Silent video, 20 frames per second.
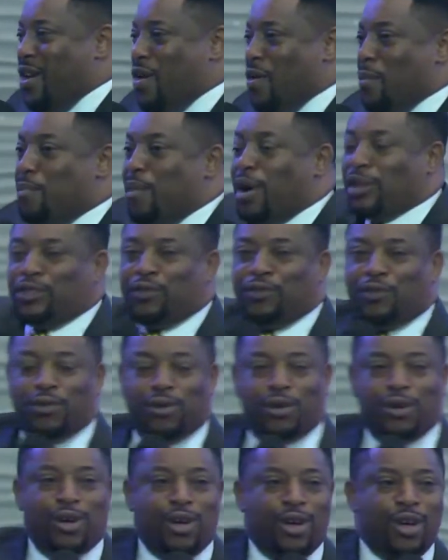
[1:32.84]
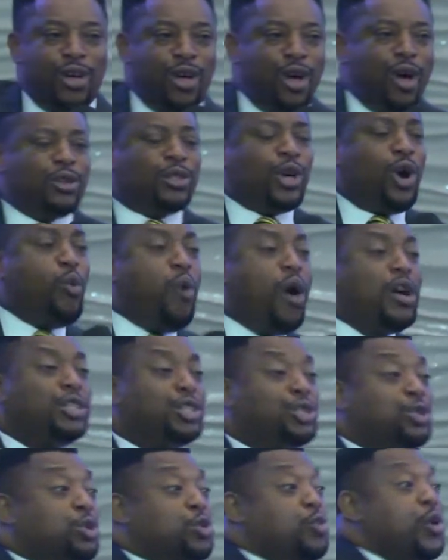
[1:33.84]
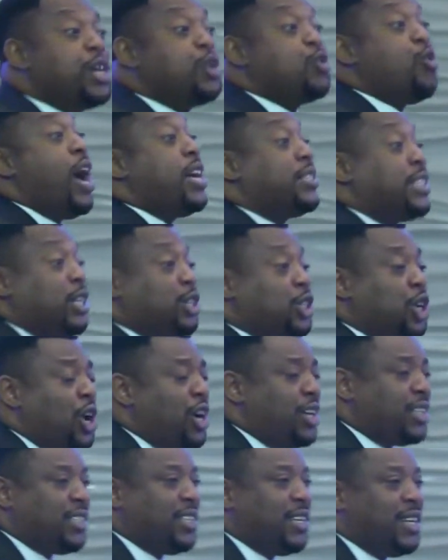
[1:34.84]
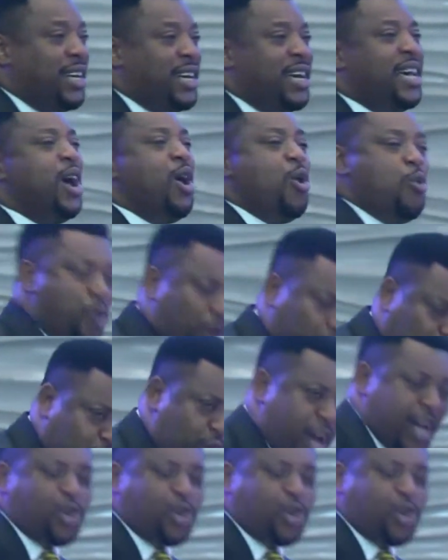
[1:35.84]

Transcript: Much fruit. So, what should we do as a church? What we are